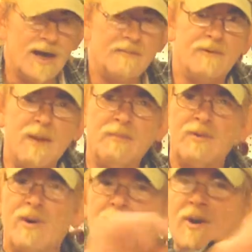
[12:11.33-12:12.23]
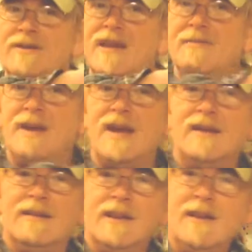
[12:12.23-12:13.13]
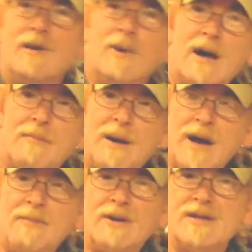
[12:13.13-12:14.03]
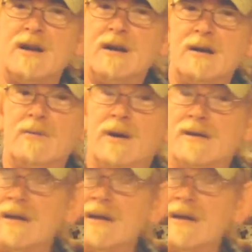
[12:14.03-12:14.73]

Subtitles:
I remembered one more tidbit. While poplar is a hardwood,